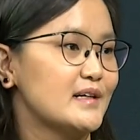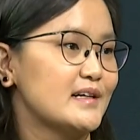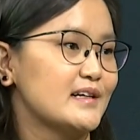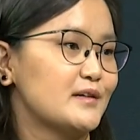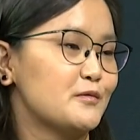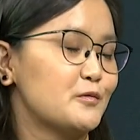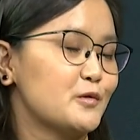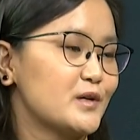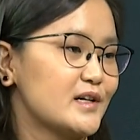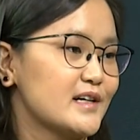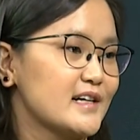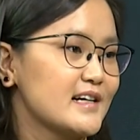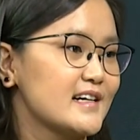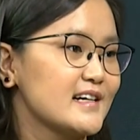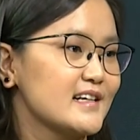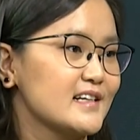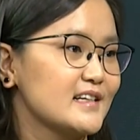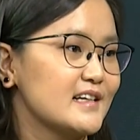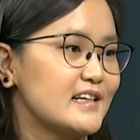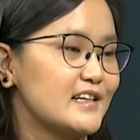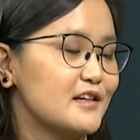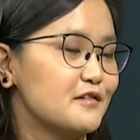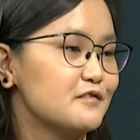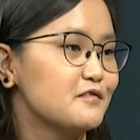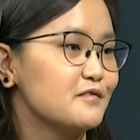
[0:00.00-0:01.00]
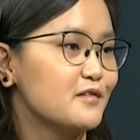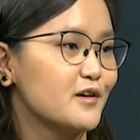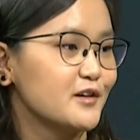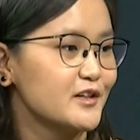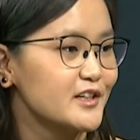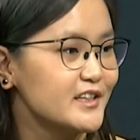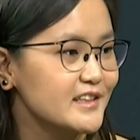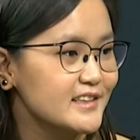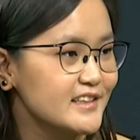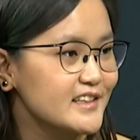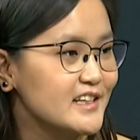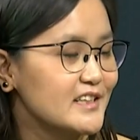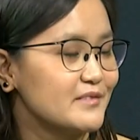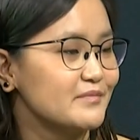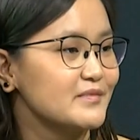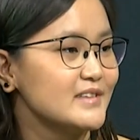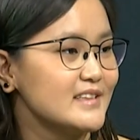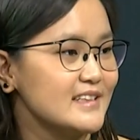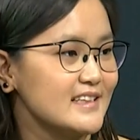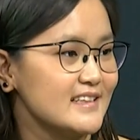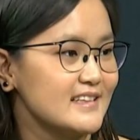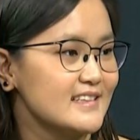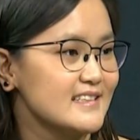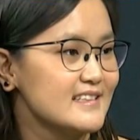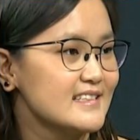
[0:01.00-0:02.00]
work in foreign
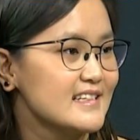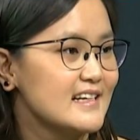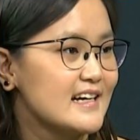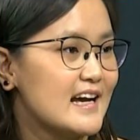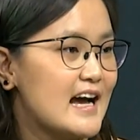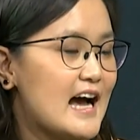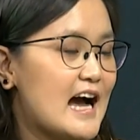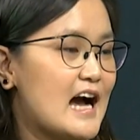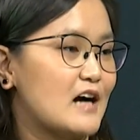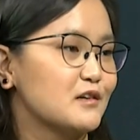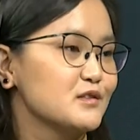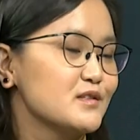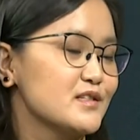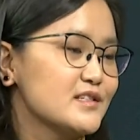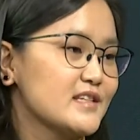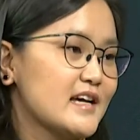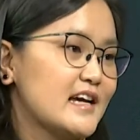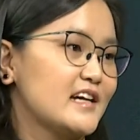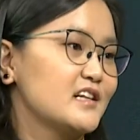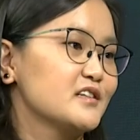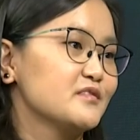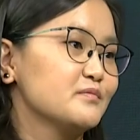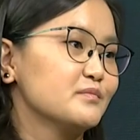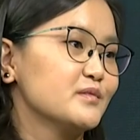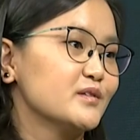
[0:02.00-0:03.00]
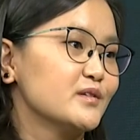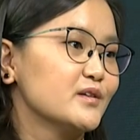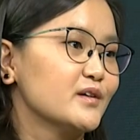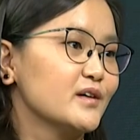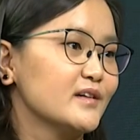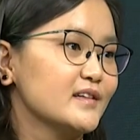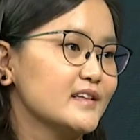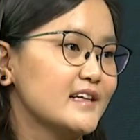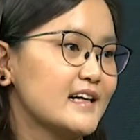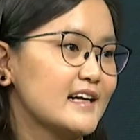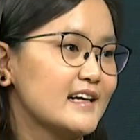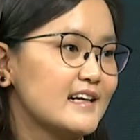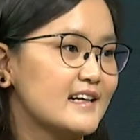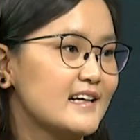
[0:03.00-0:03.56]
companies outside of Mongolia,